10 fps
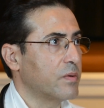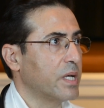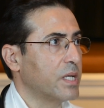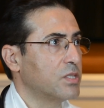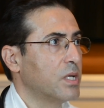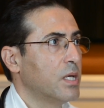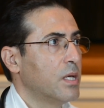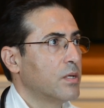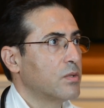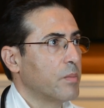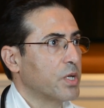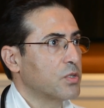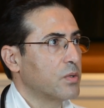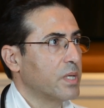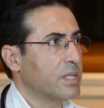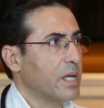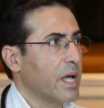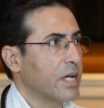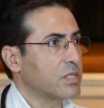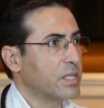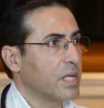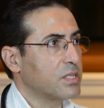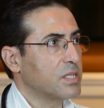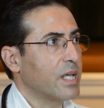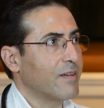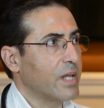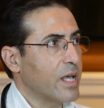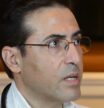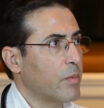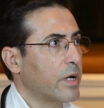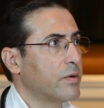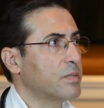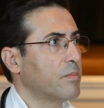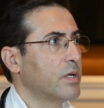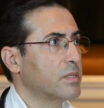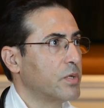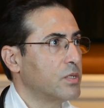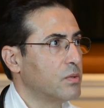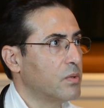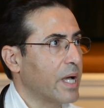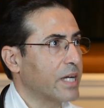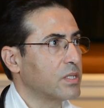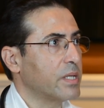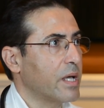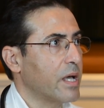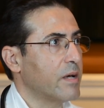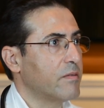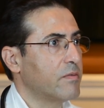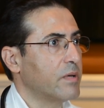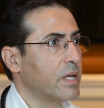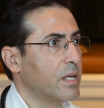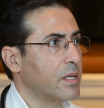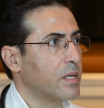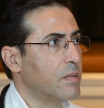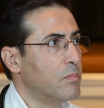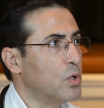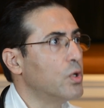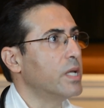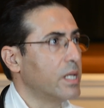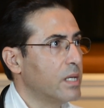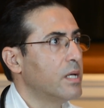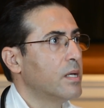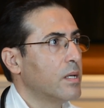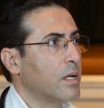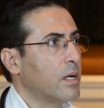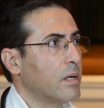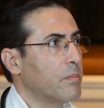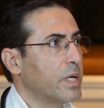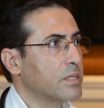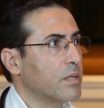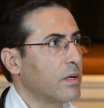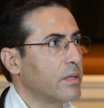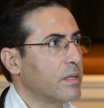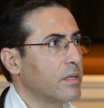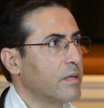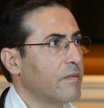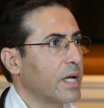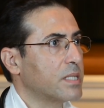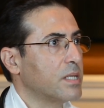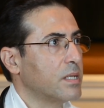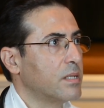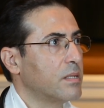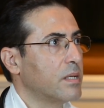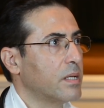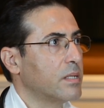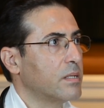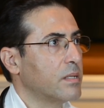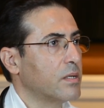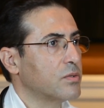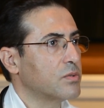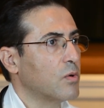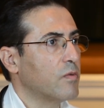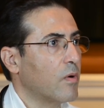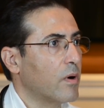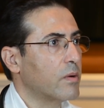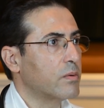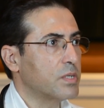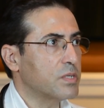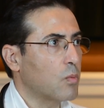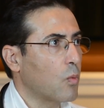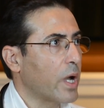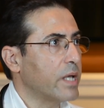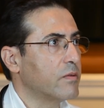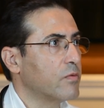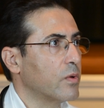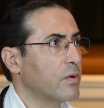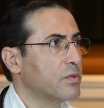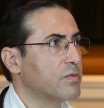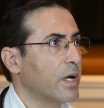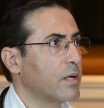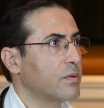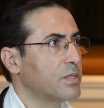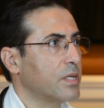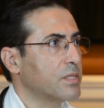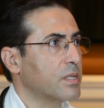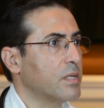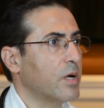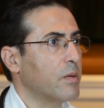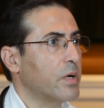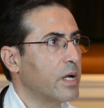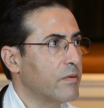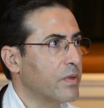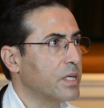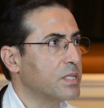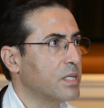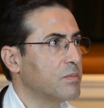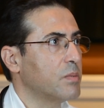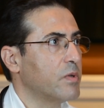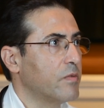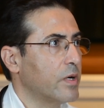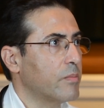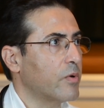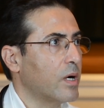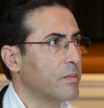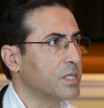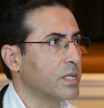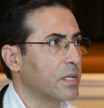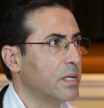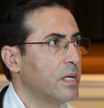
range to make sure that they actually not just have an antibody response, but do actually have a immunity based on the vaccine. And so far we're just waiting for those final results to come out, but everything seems to be very promising,